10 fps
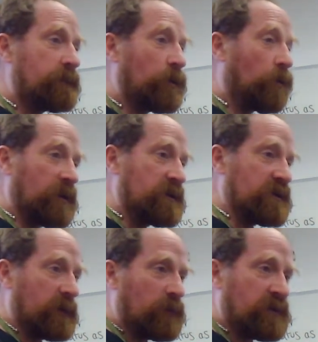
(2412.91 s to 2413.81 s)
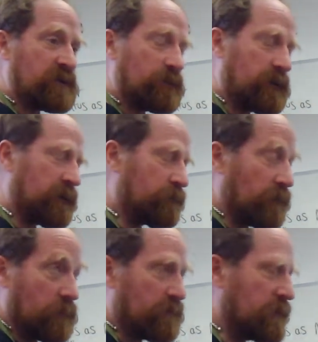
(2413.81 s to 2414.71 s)
or at least they were still going,
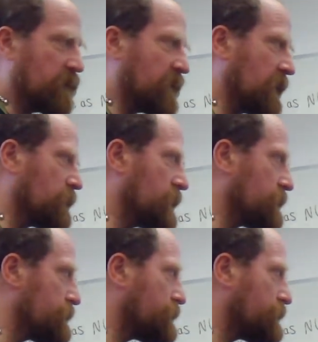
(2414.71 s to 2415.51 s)
probably dead by now, but